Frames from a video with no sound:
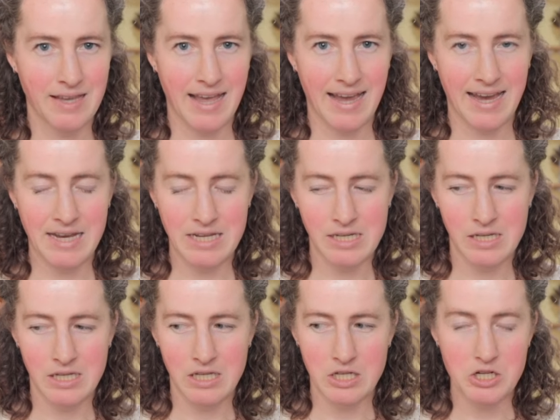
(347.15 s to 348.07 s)
And
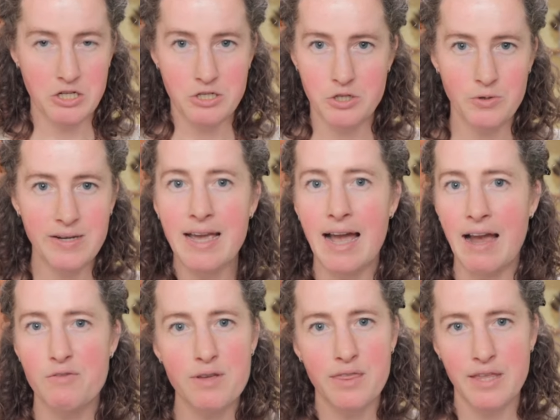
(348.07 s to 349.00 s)
you're doing
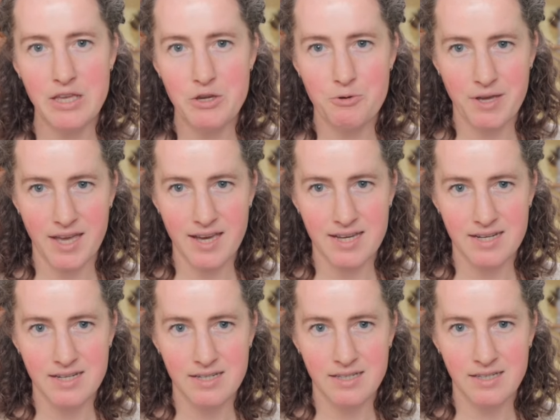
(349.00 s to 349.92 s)
everything you
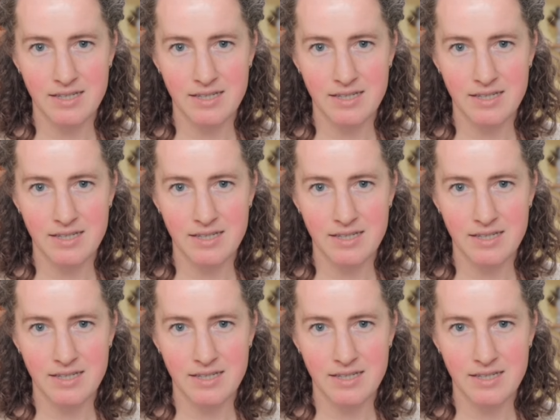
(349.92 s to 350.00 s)
can.